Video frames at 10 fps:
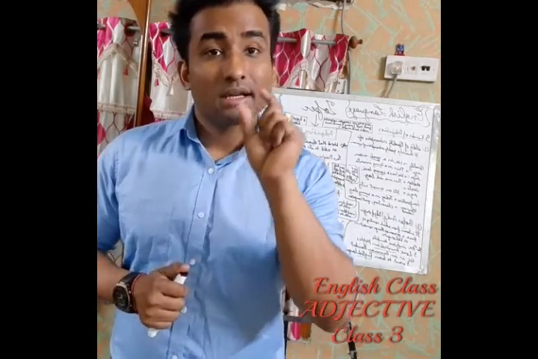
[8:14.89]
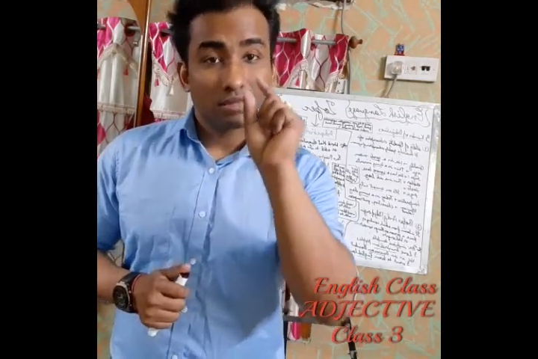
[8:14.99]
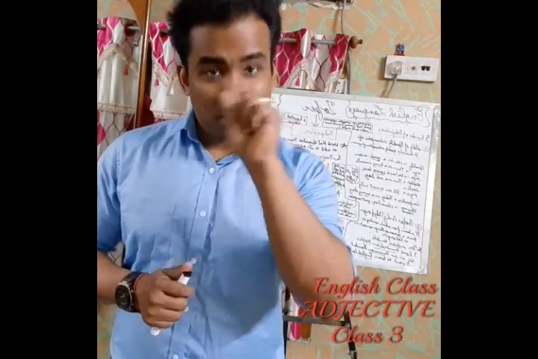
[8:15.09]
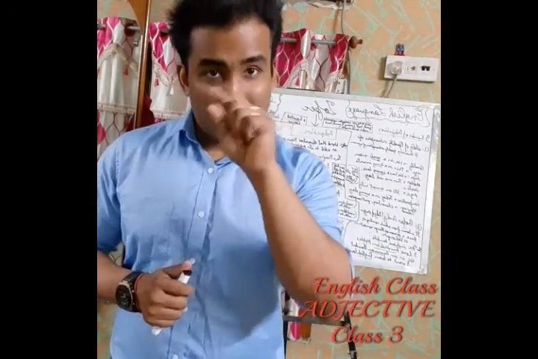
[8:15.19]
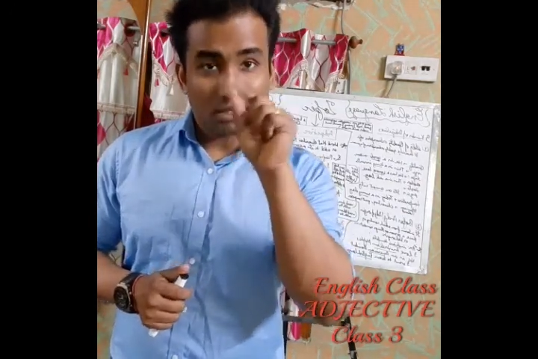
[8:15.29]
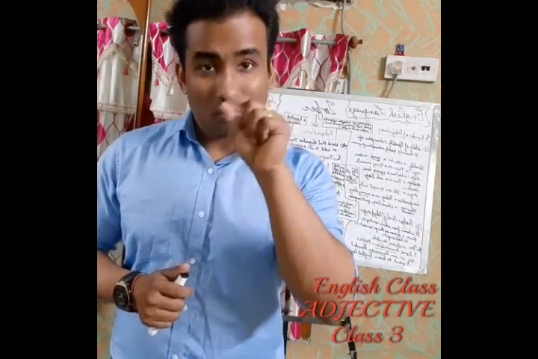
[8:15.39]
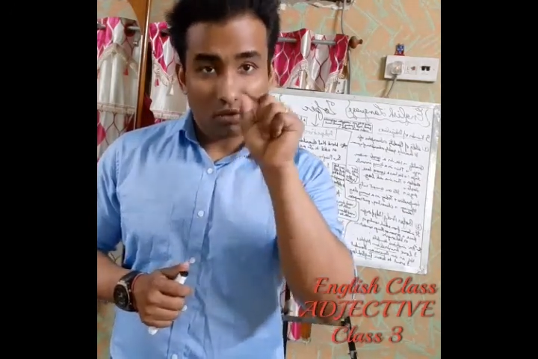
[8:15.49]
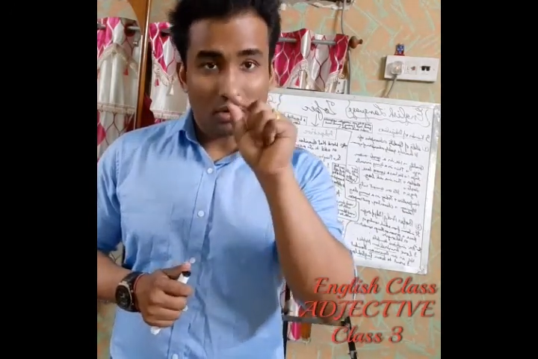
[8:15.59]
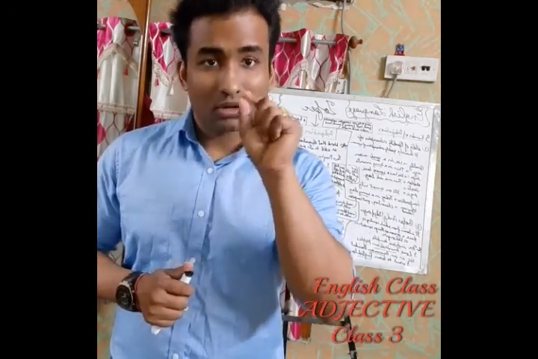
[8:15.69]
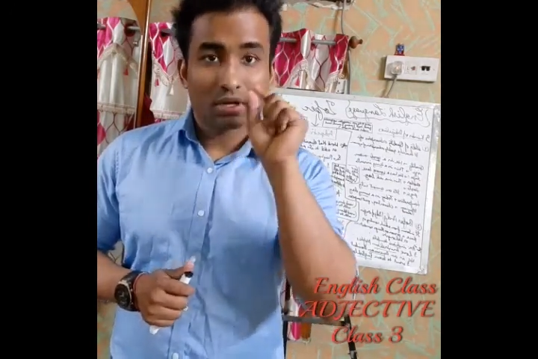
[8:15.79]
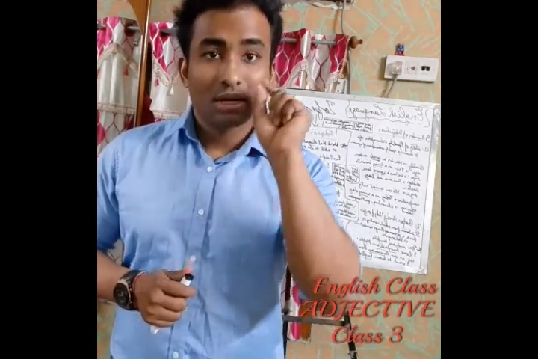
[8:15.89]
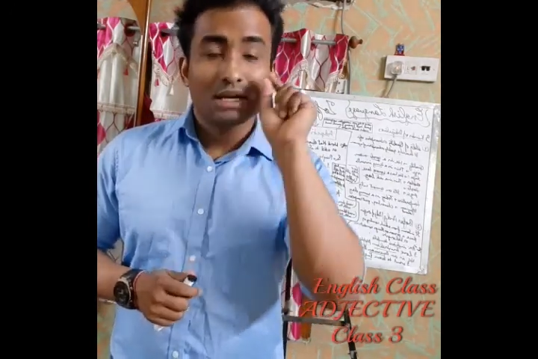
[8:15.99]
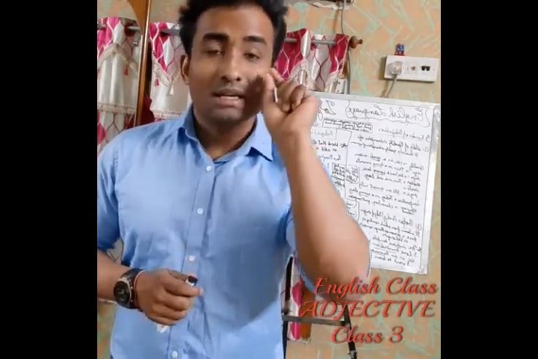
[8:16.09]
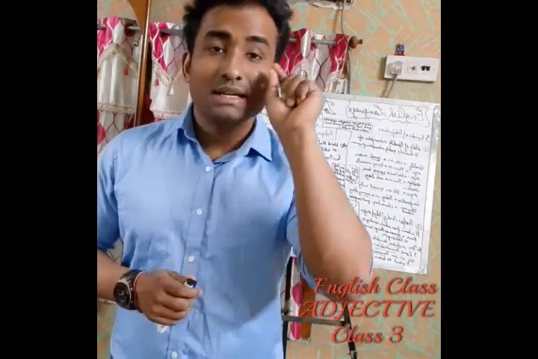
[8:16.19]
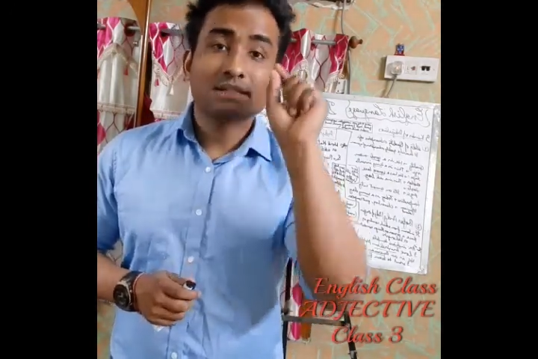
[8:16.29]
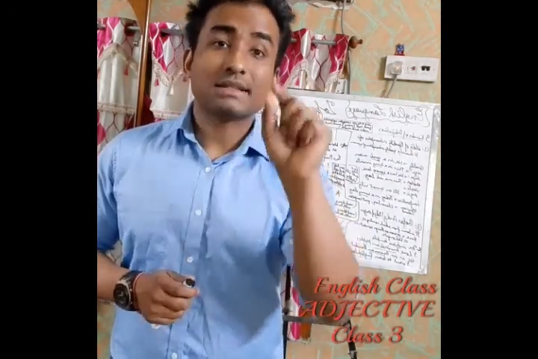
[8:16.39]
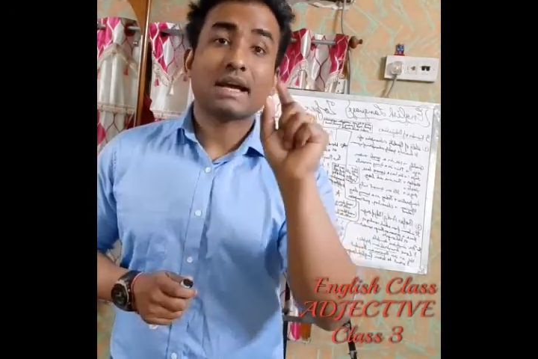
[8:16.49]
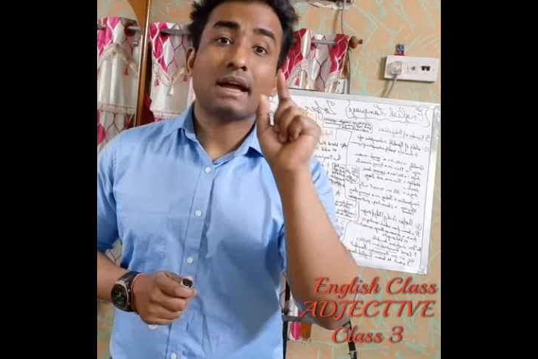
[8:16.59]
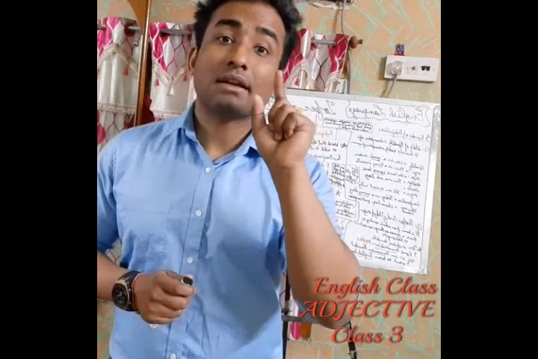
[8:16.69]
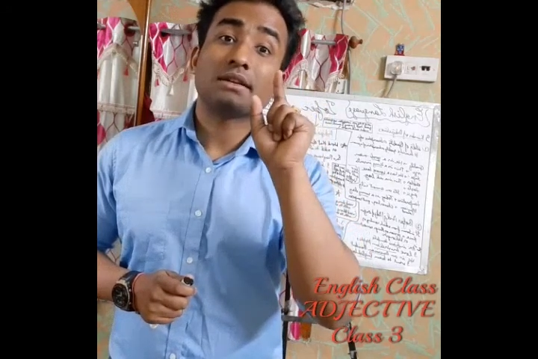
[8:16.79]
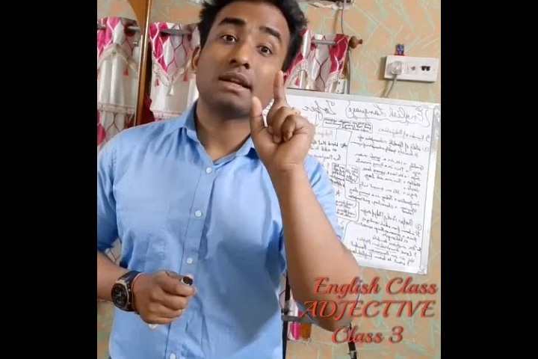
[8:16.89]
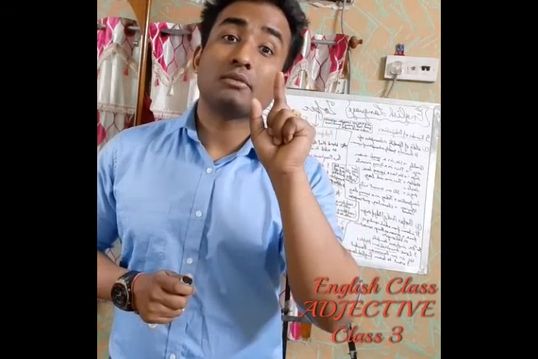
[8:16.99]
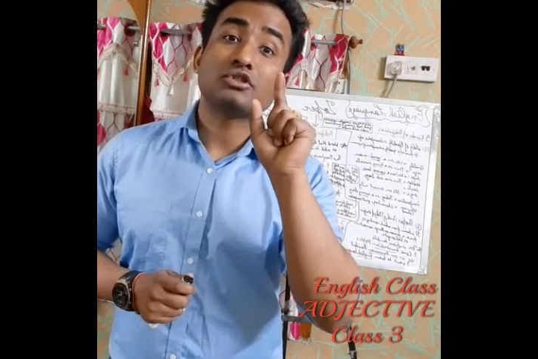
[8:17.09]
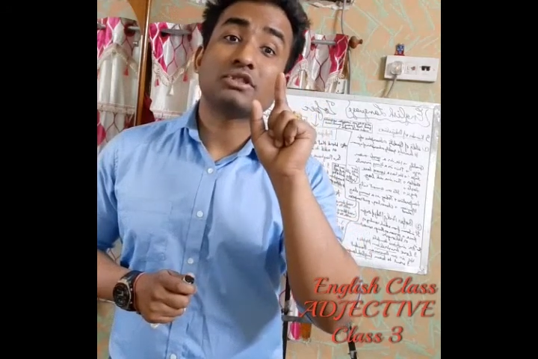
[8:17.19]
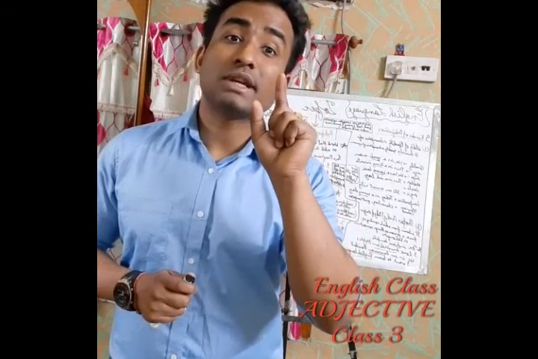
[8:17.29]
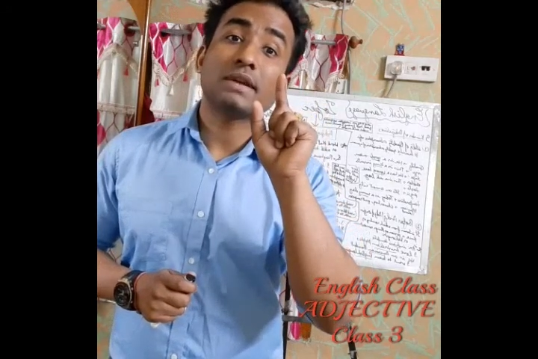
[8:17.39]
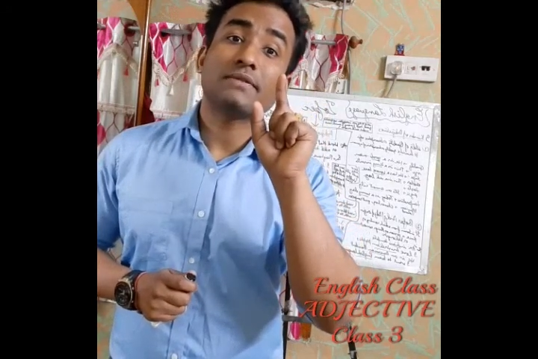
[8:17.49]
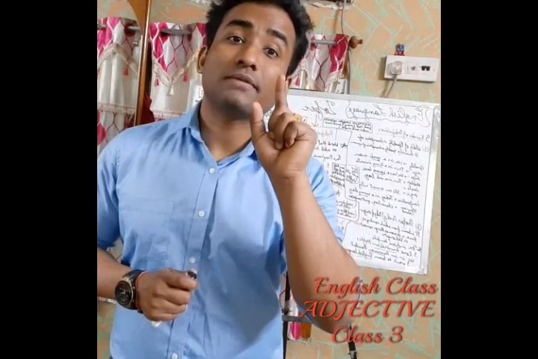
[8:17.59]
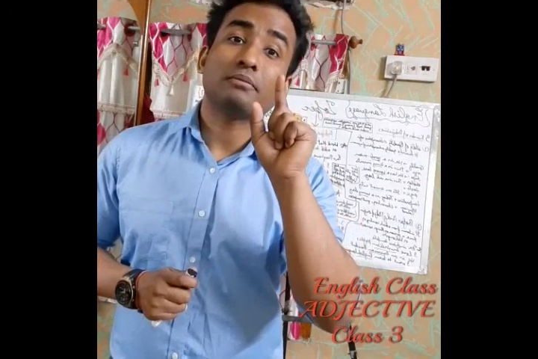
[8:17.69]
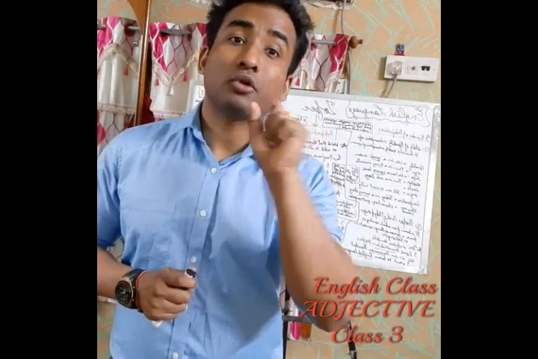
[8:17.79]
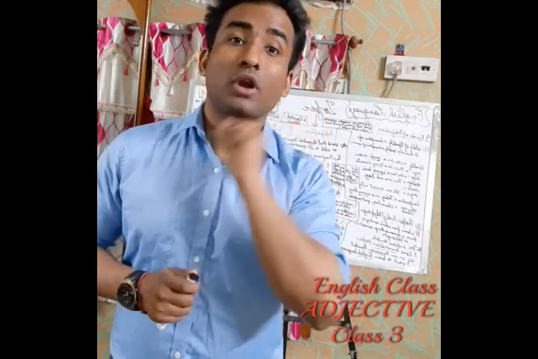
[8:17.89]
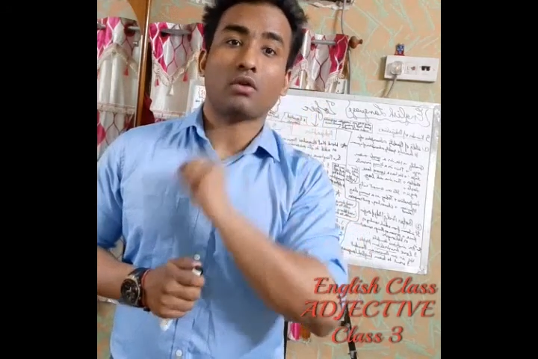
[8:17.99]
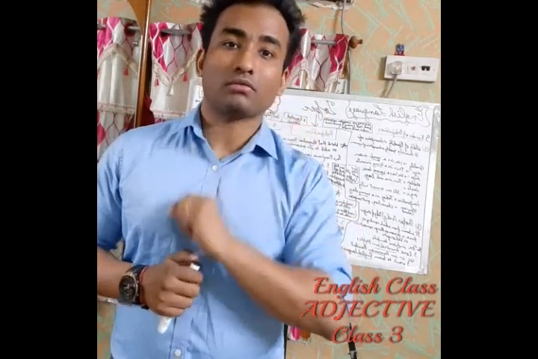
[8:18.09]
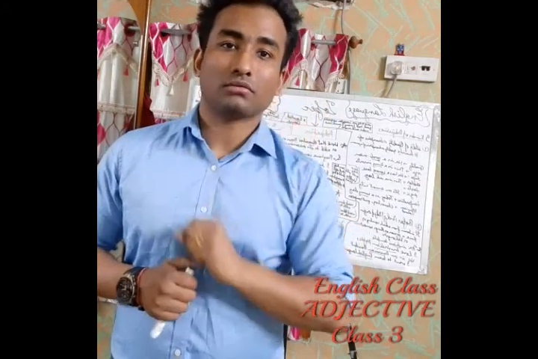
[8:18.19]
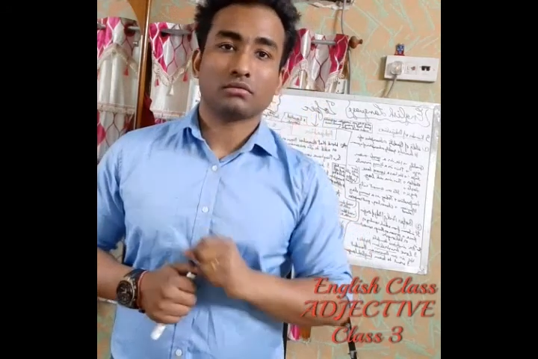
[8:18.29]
the word is demonstrative pronoun,